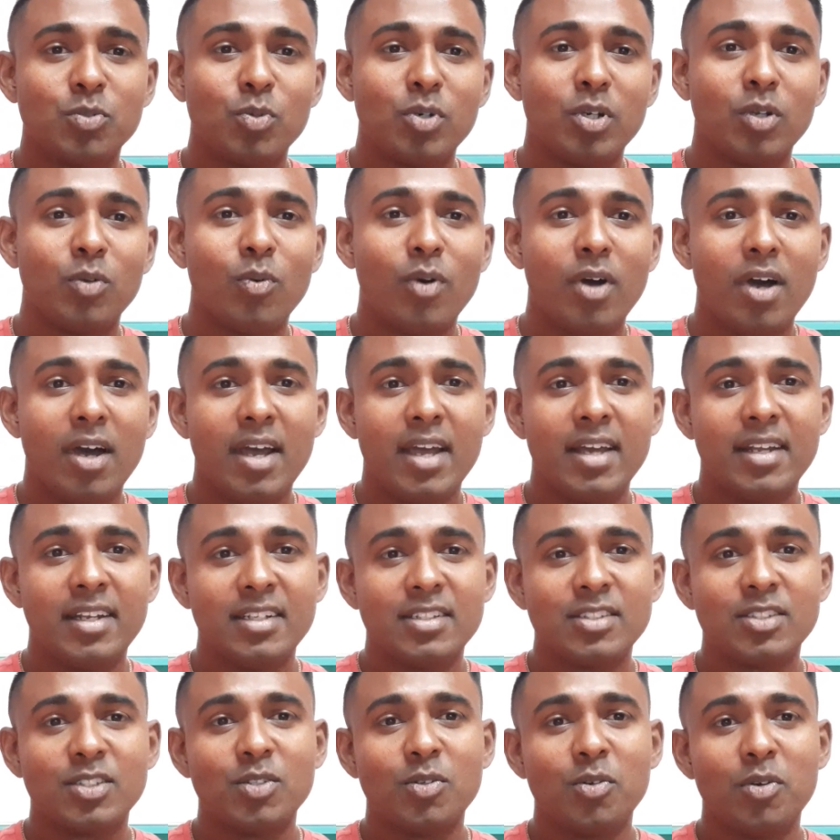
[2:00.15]
worldwide
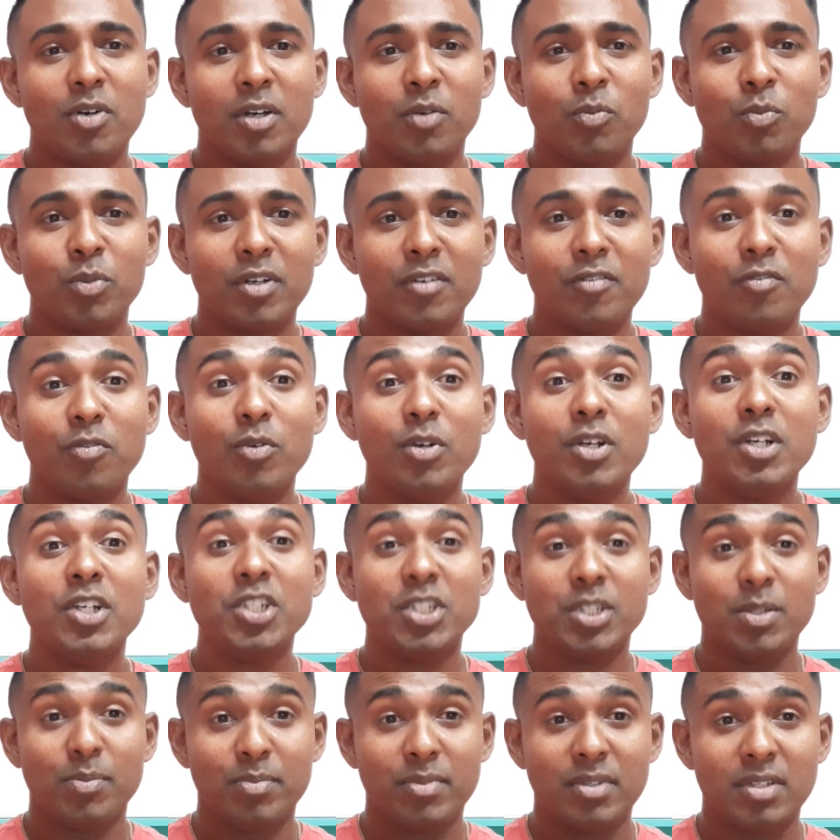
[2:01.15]
and so on would have
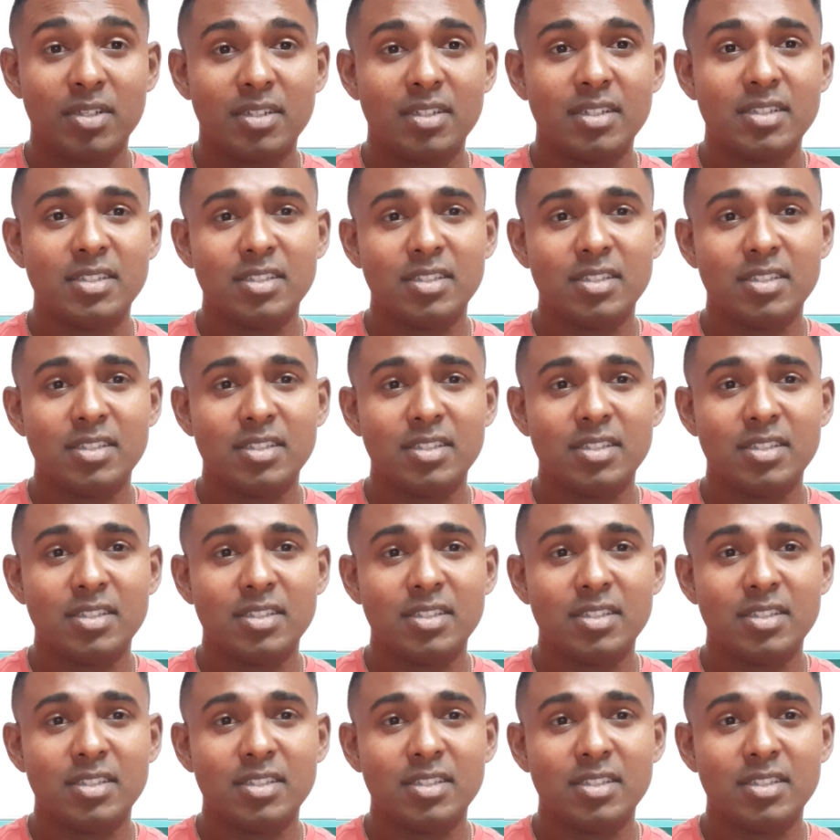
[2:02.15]
worshipped the